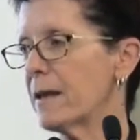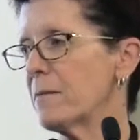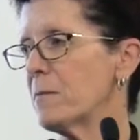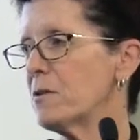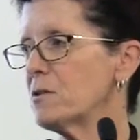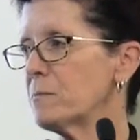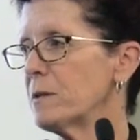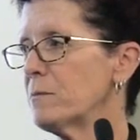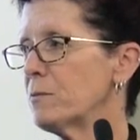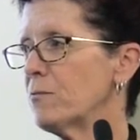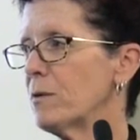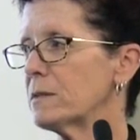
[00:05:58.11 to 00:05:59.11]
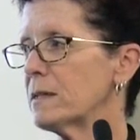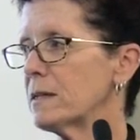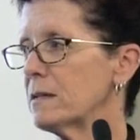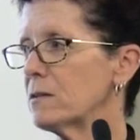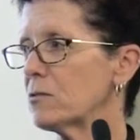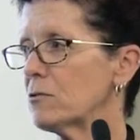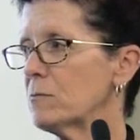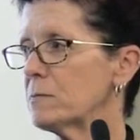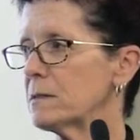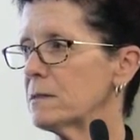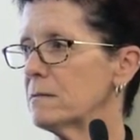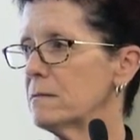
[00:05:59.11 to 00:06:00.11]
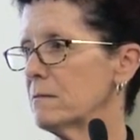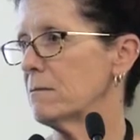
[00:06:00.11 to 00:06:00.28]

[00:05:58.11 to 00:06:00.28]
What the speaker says: And most people worked out in the groups that